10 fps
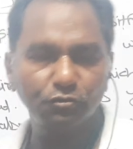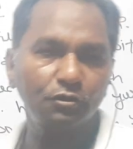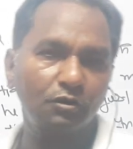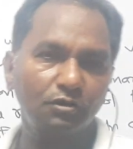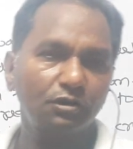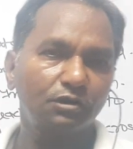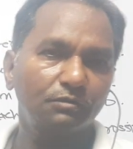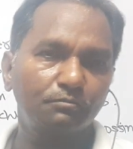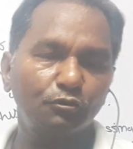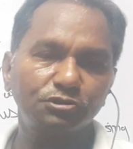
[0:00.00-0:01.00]
know,
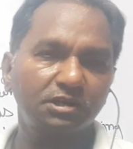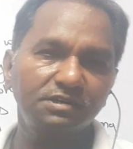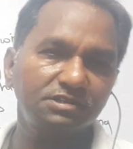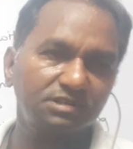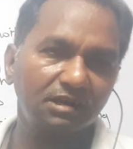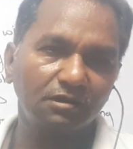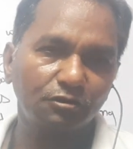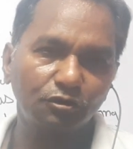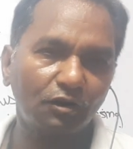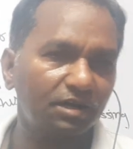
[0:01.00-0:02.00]
motion is
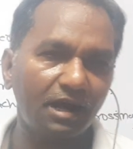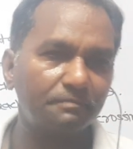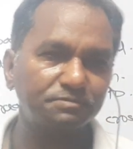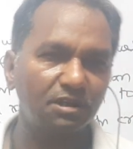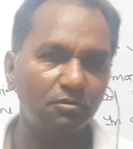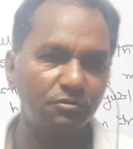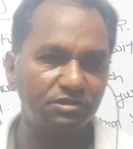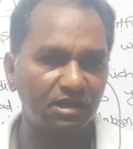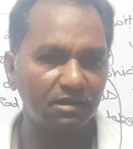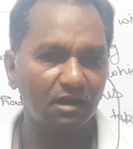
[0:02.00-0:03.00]
not an
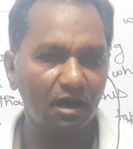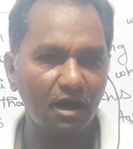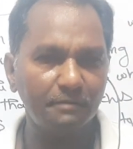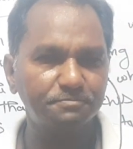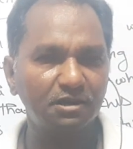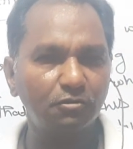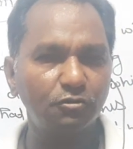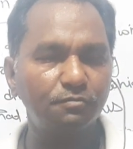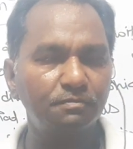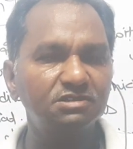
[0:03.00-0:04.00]
absolute thing.
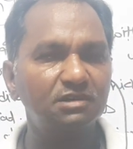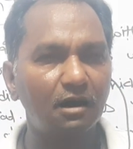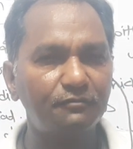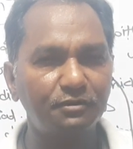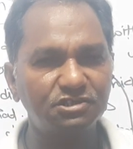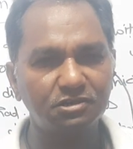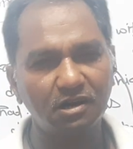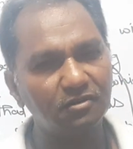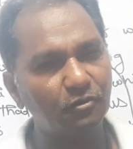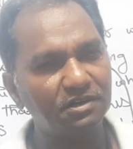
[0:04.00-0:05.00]
Absolute means a physical
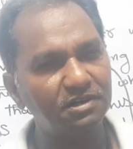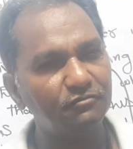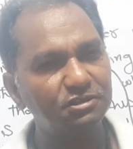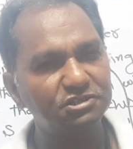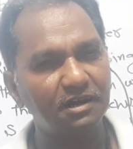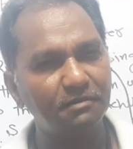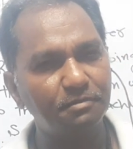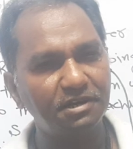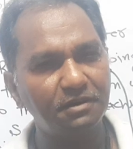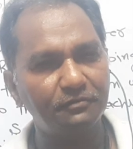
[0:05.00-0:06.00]
quantity which can
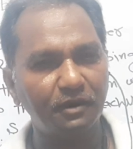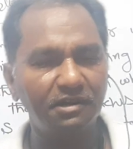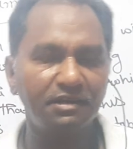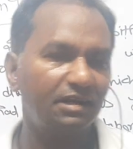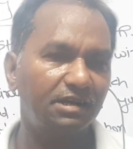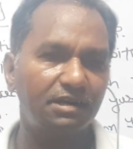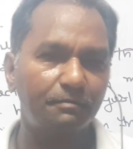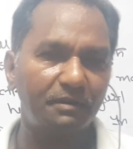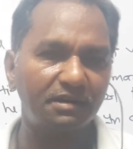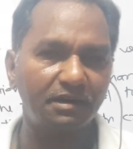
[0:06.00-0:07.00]
be defined
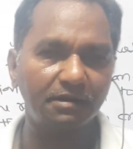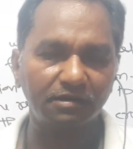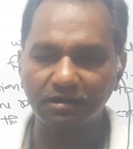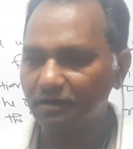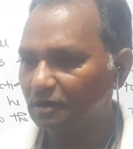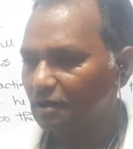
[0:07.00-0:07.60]
independently.